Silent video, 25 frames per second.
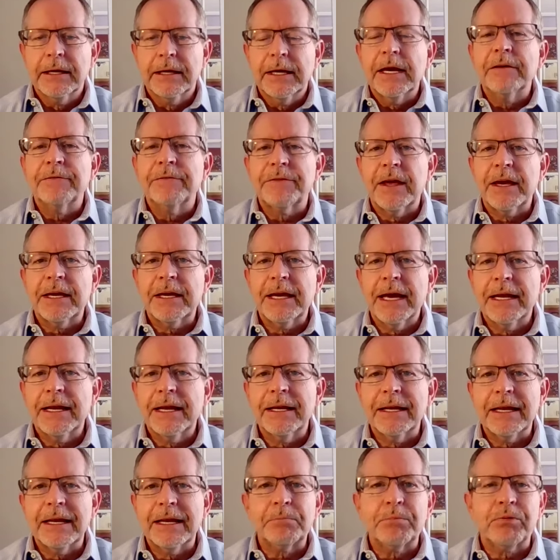If they get
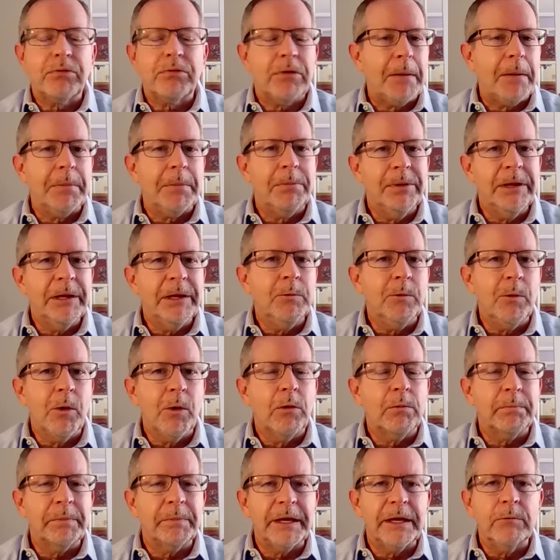it, it probably
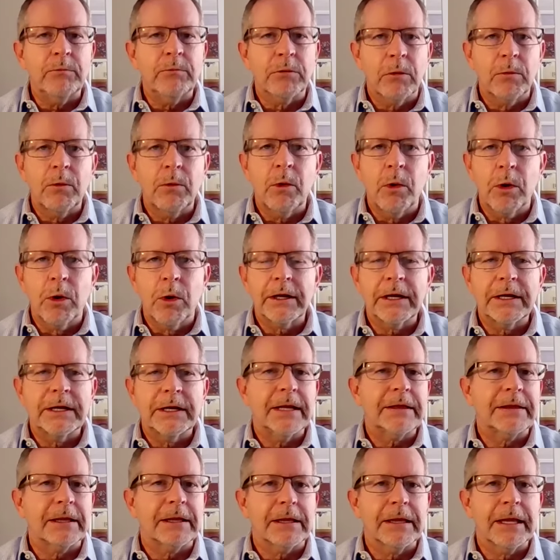won't be rewarded
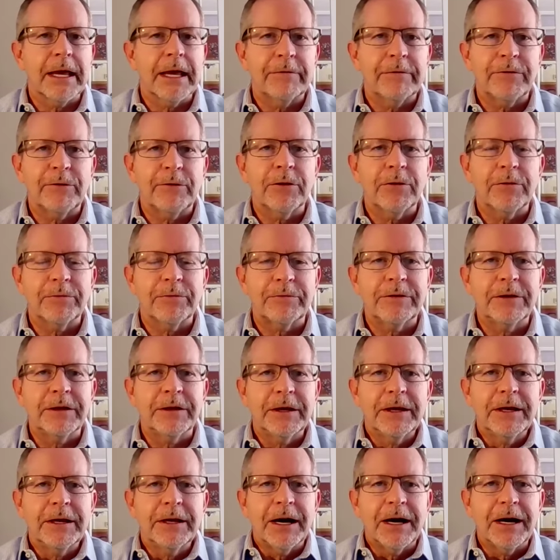at the level of
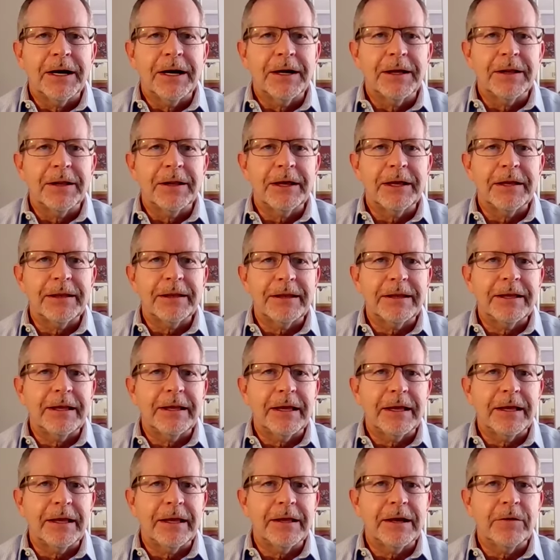uh, that
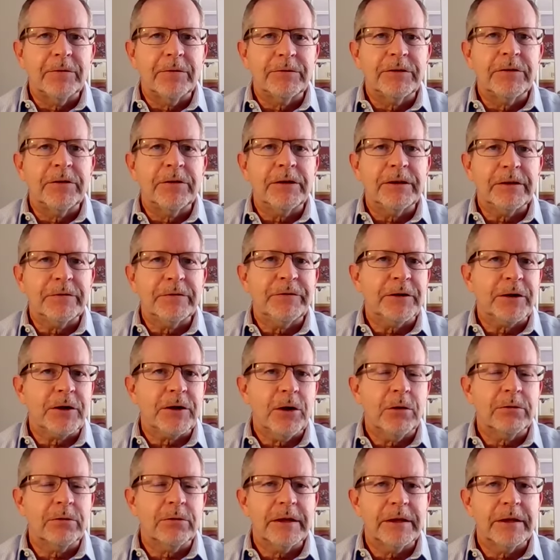of
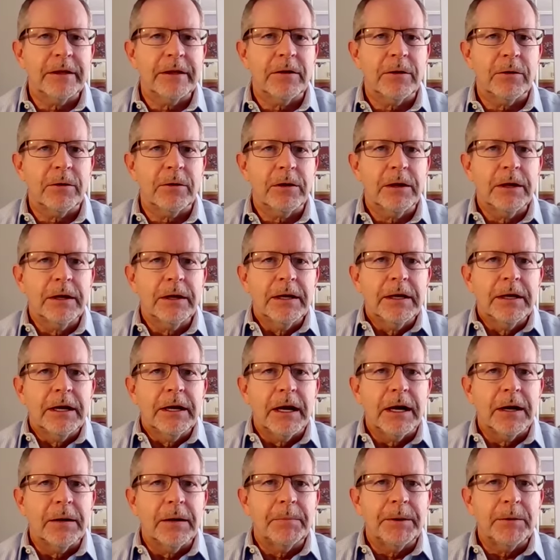difficulty that'll
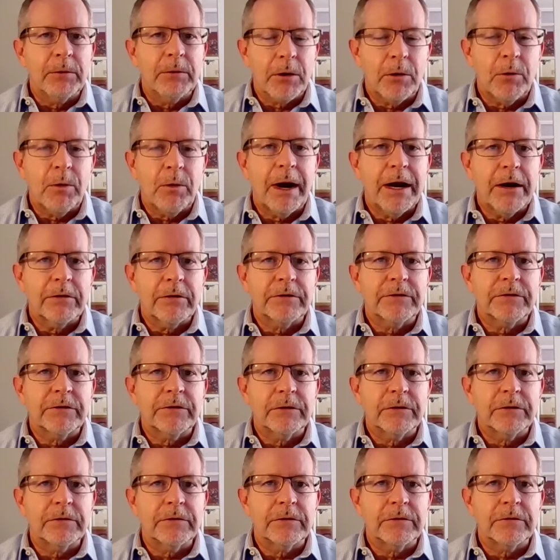uh, be required
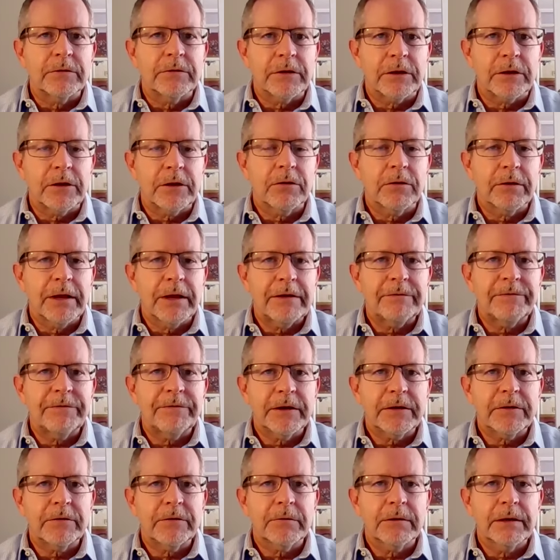to to secure that
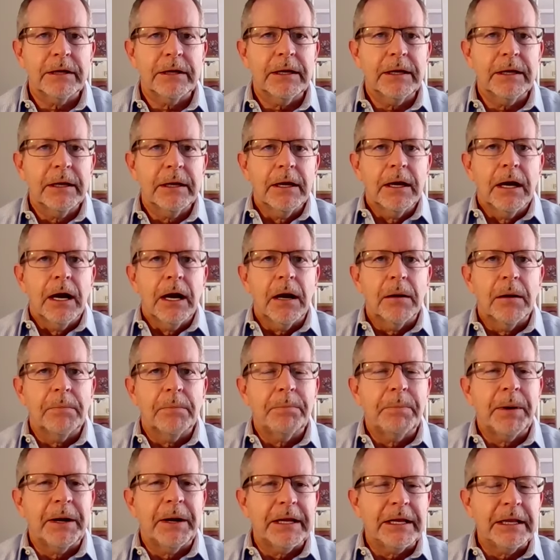victory. Uh,
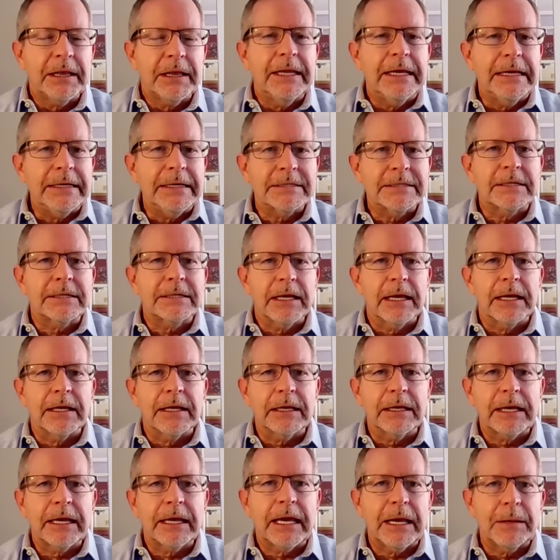but at least
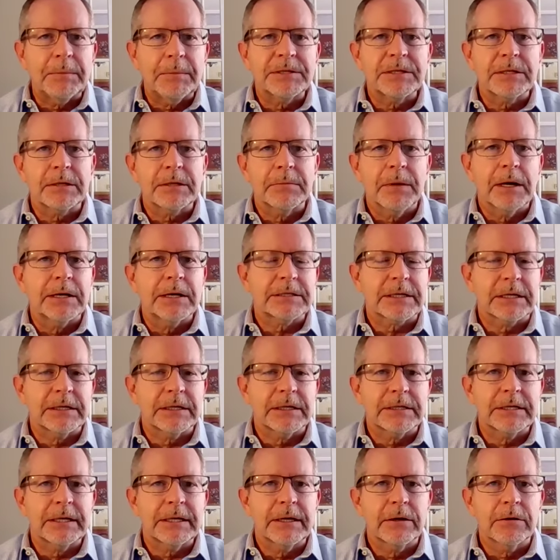it keeps the
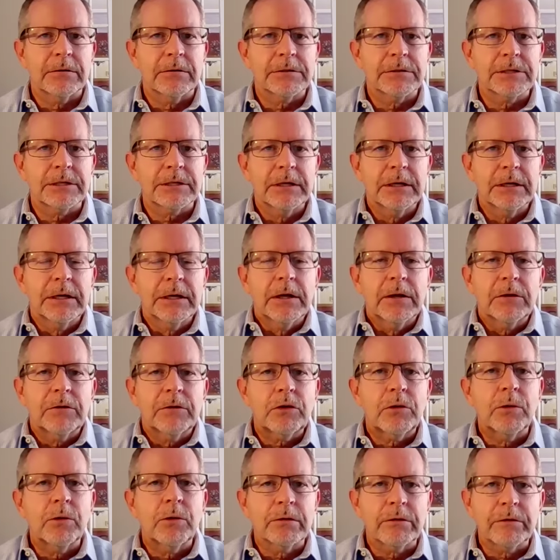Musketeers
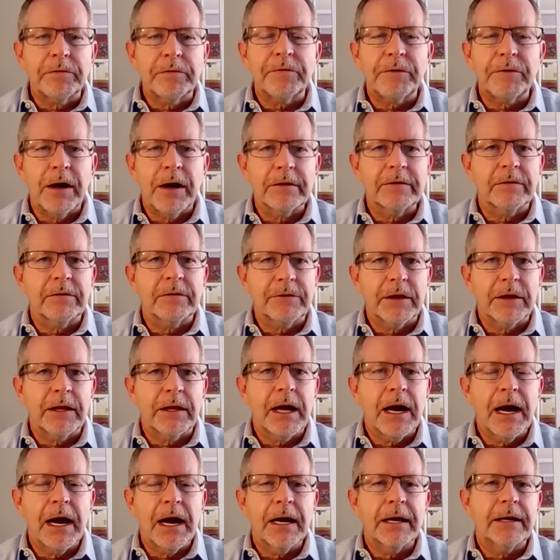toward the front of the
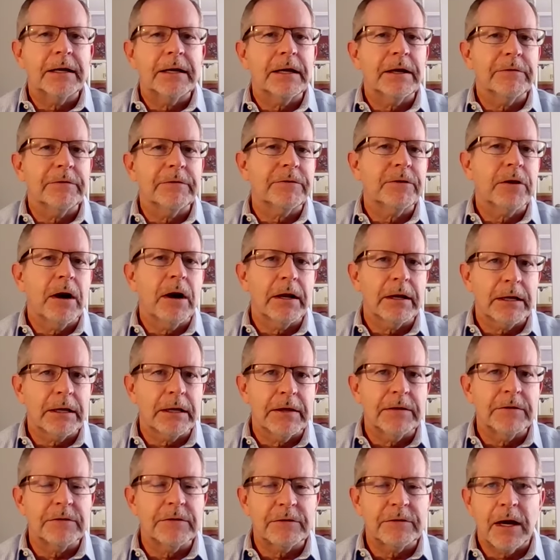line, if not
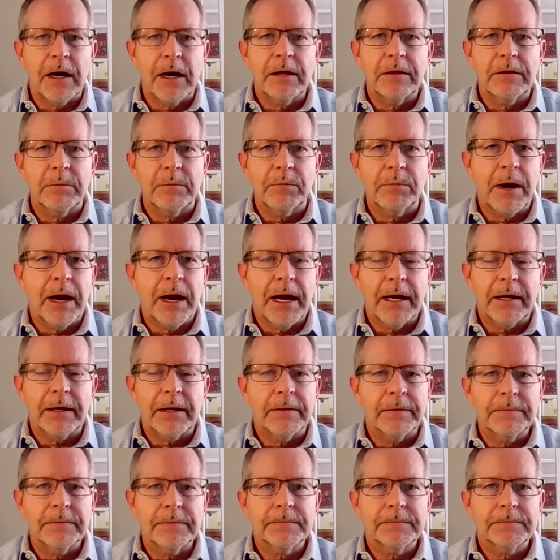inside the
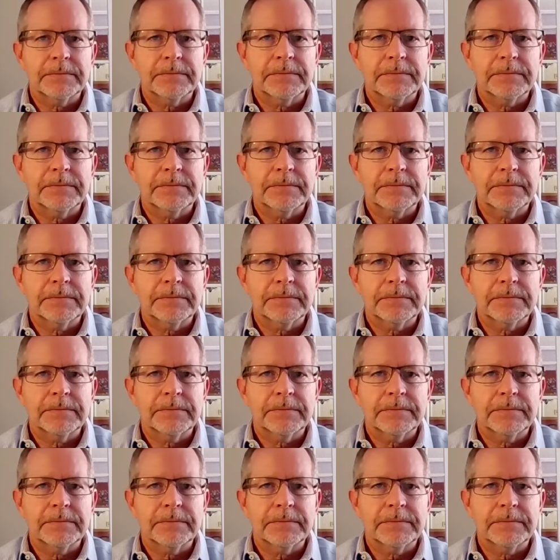bracket.